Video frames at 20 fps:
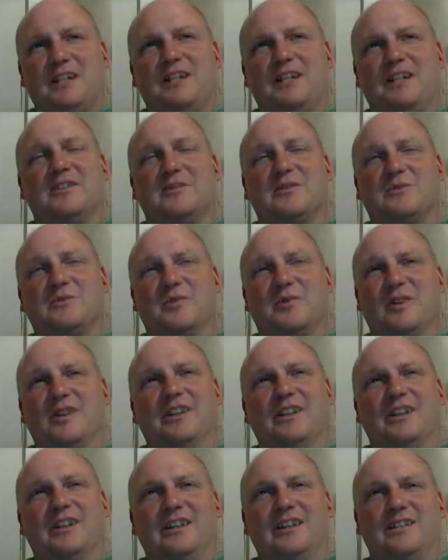is
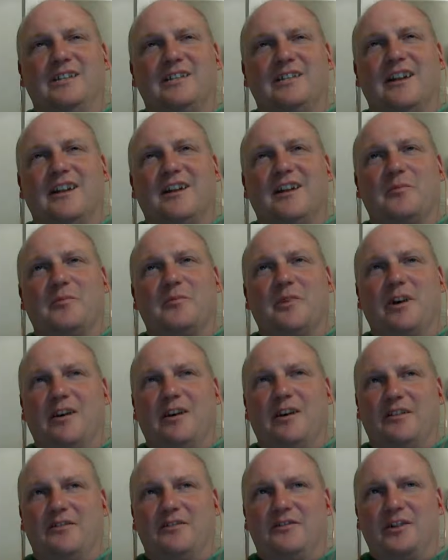really set up
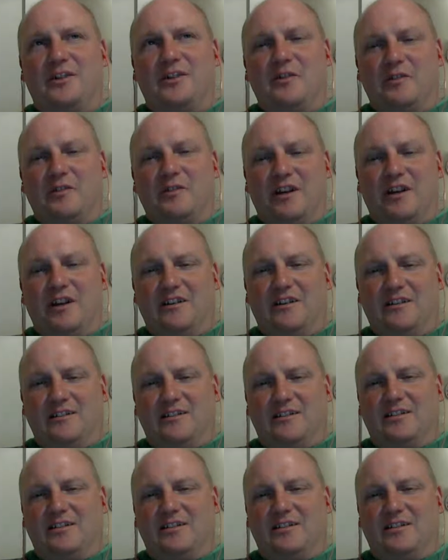well for OERs.